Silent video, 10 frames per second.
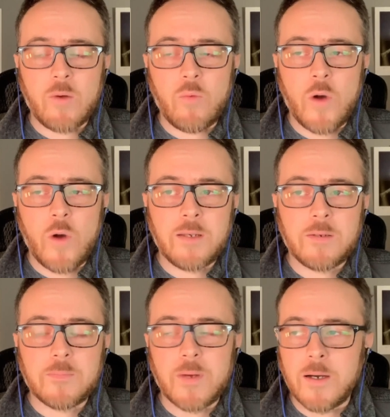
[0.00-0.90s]
and white.
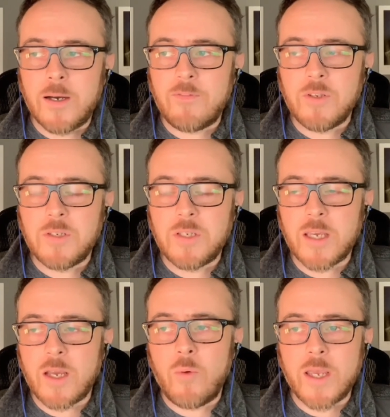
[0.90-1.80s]
Uh, if you take
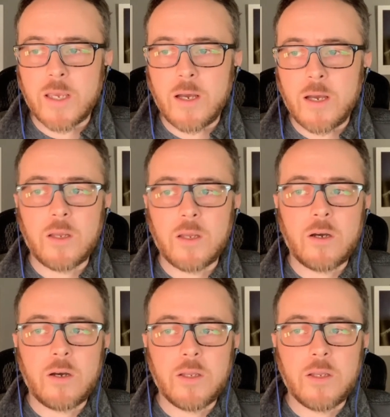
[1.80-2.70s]
away color,
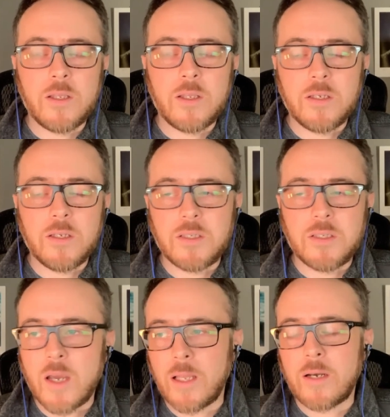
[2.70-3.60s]
and you
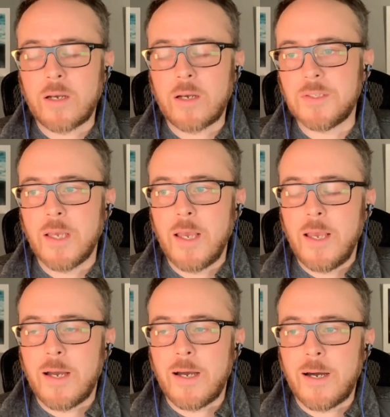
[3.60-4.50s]
take away clutter, and you
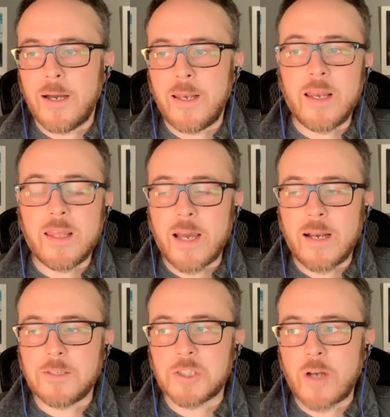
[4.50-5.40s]
take away all the
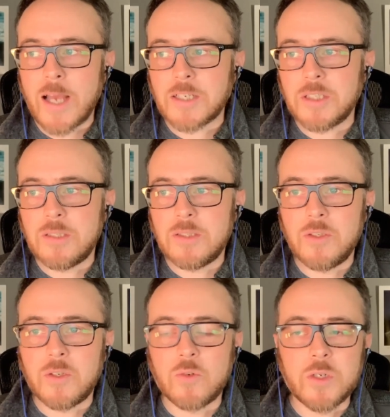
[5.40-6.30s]
noise, Uh, and
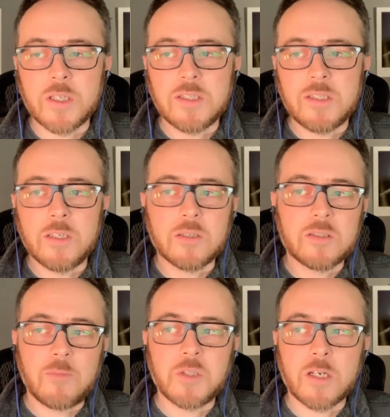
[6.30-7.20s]
any kind of
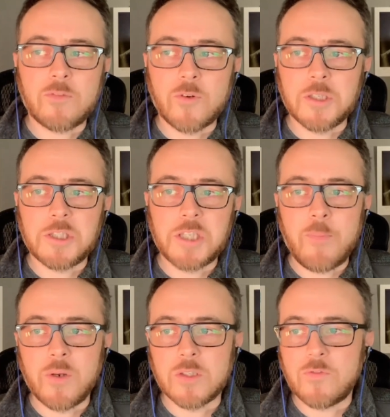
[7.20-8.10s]
distractions, you can really see your
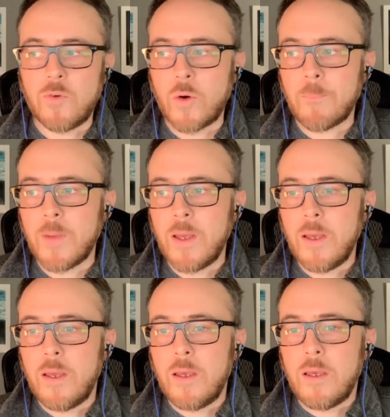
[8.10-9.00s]
subject for its shape and
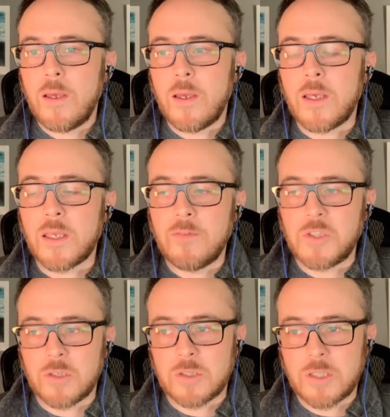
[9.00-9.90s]
its form. It gives your